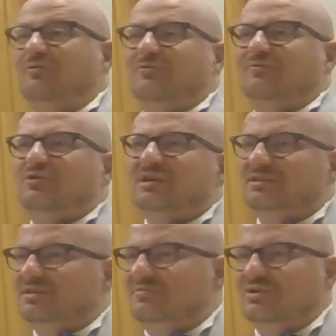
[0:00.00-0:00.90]
for
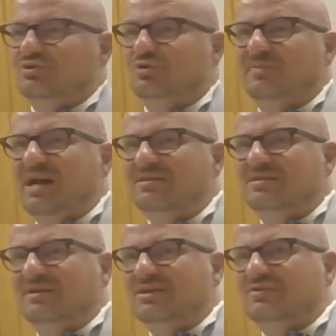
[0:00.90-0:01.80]
us, it was
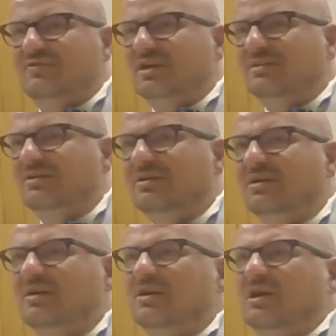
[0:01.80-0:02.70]
surprising as well,
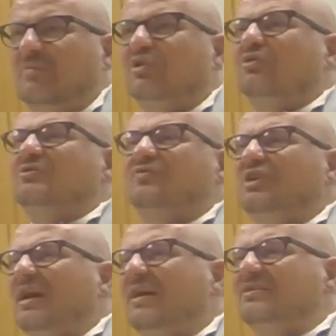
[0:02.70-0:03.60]
because
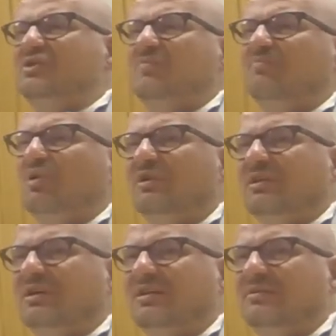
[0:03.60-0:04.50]
we had some
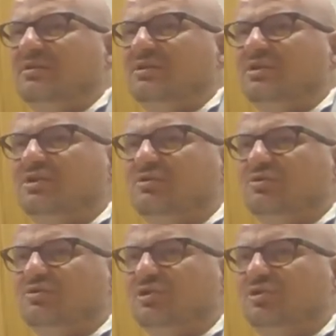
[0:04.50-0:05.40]
political
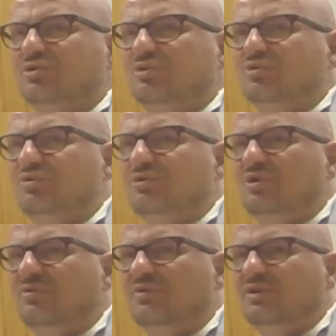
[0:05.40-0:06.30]
decisions. Should you
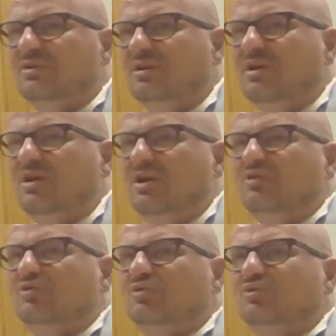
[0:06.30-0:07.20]

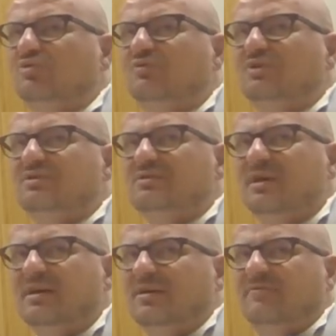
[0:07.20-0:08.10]
do this
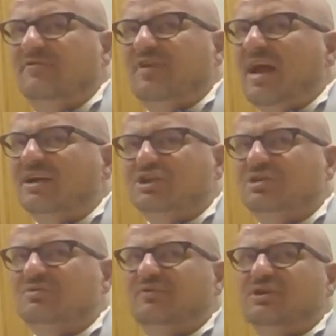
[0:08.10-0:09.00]

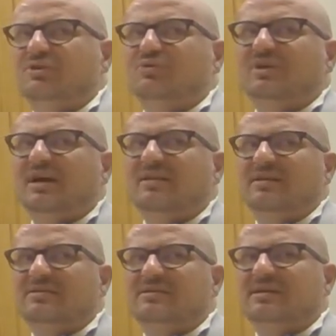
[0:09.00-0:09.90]
fraction where you can
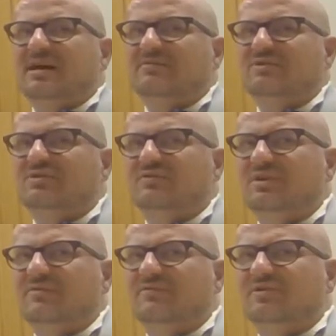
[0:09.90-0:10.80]
extract this
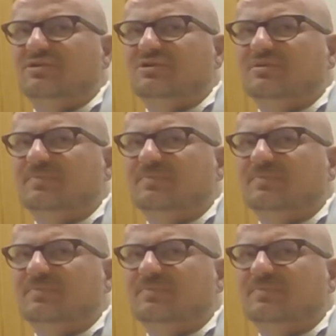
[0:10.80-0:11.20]
thing, which